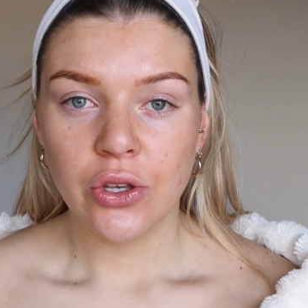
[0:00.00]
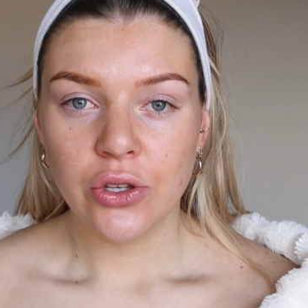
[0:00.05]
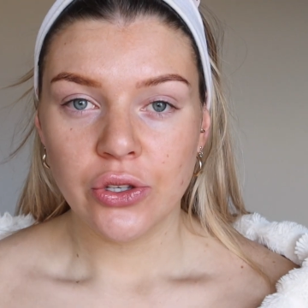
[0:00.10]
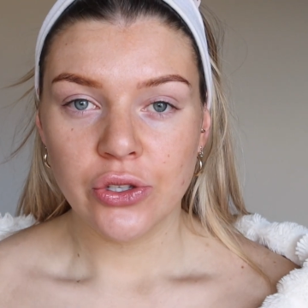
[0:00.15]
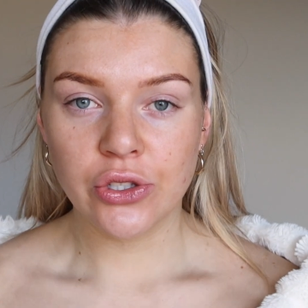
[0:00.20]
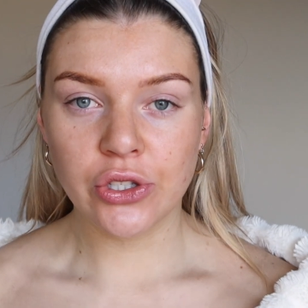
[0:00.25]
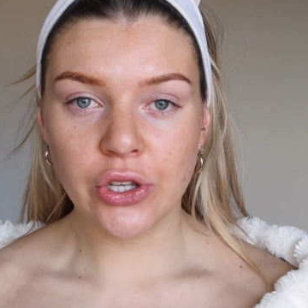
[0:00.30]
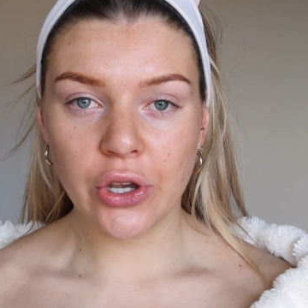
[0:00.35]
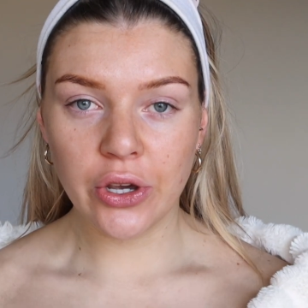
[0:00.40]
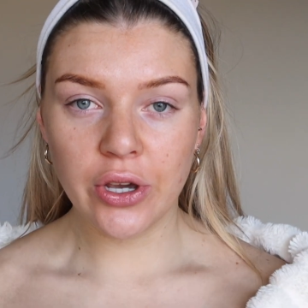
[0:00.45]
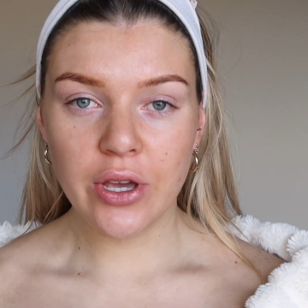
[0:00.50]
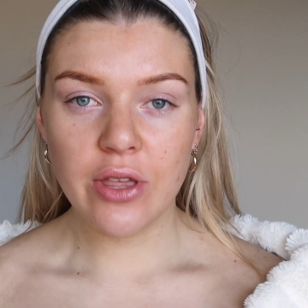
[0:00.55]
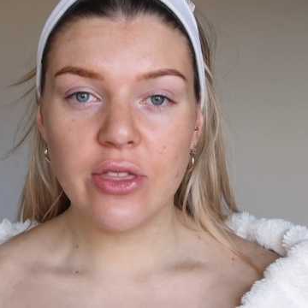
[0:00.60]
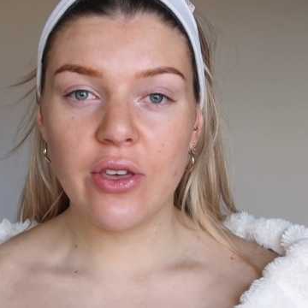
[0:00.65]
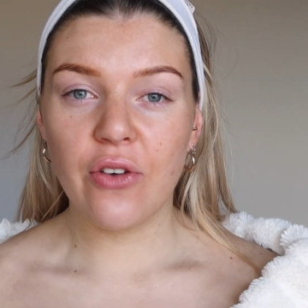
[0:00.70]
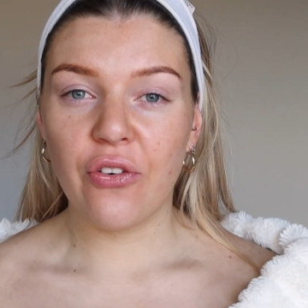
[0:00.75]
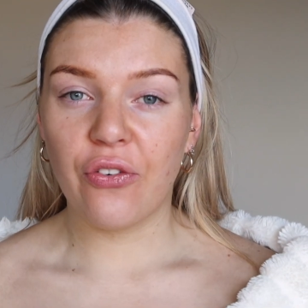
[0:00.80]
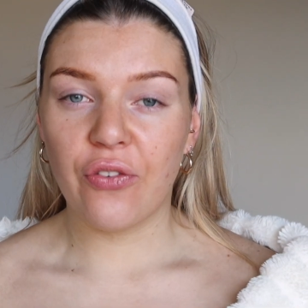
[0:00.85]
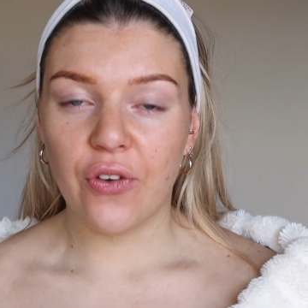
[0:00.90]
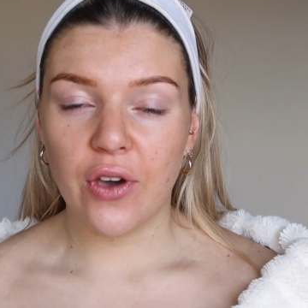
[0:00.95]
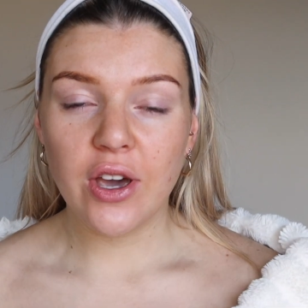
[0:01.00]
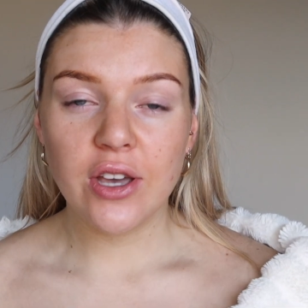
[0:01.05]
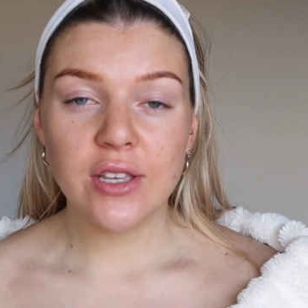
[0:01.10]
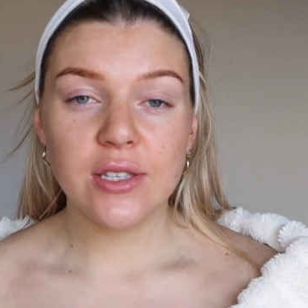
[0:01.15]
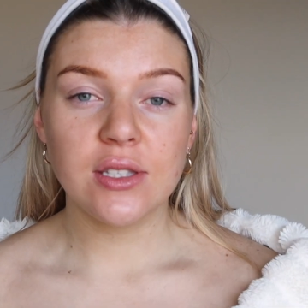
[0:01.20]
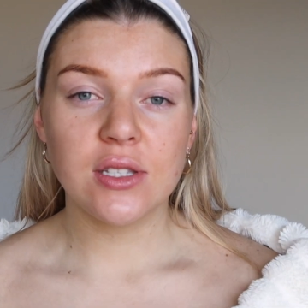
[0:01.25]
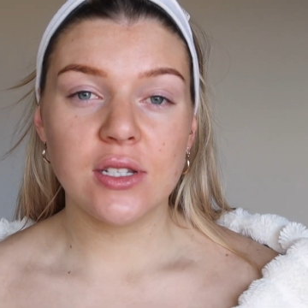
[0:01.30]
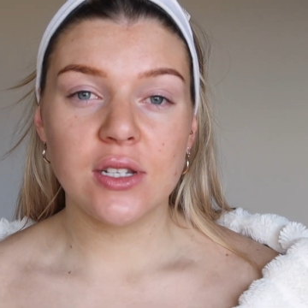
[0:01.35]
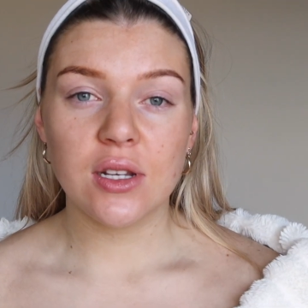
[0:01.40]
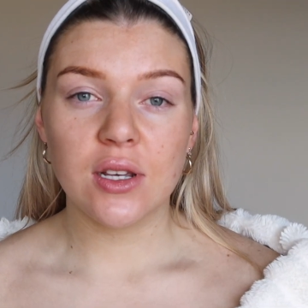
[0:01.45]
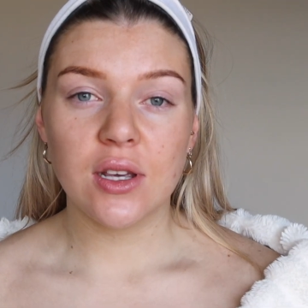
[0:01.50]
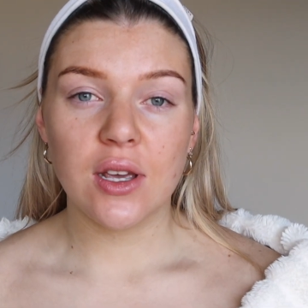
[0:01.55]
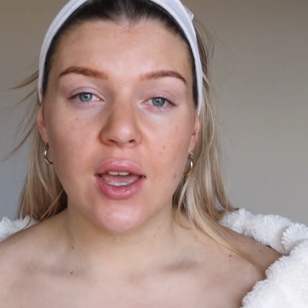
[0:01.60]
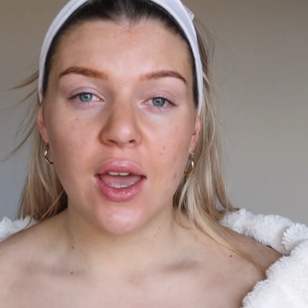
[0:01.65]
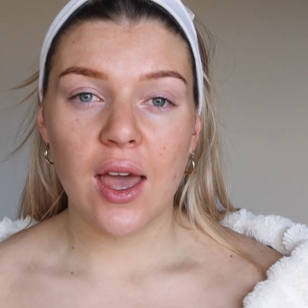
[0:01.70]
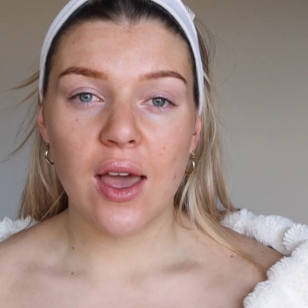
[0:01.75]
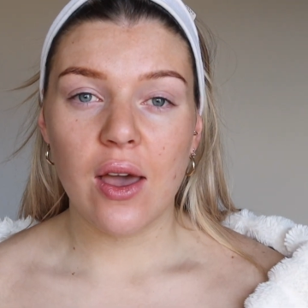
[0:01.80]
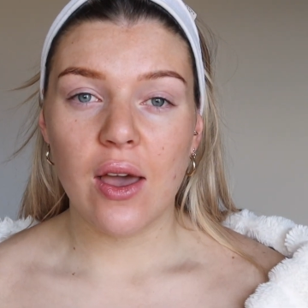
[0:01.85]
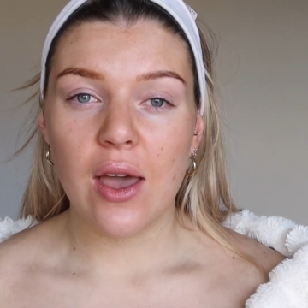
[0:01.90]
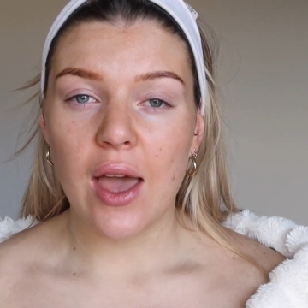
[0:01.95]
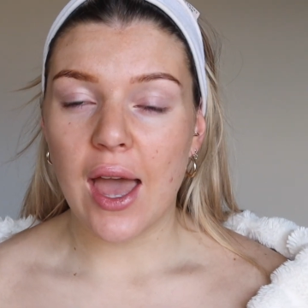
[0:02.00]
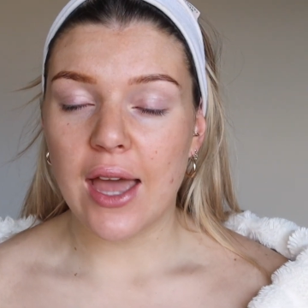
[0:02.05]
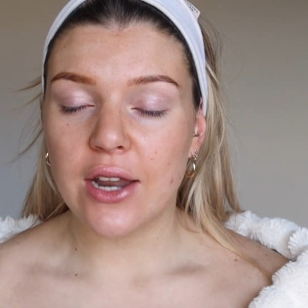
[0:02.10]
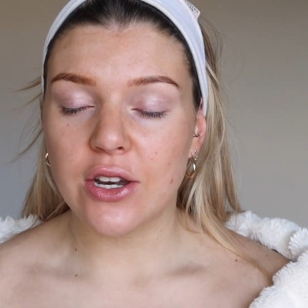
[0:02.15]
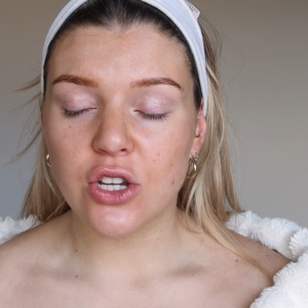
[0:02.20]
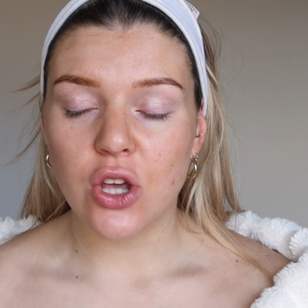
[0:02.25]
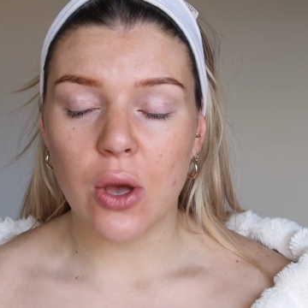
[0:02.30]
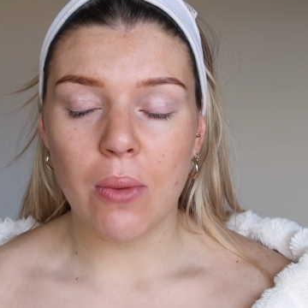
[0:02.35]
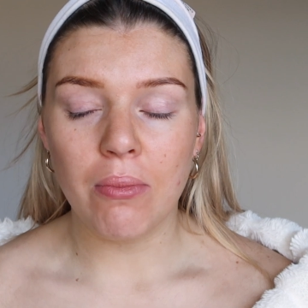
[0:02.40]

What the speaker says: So the first and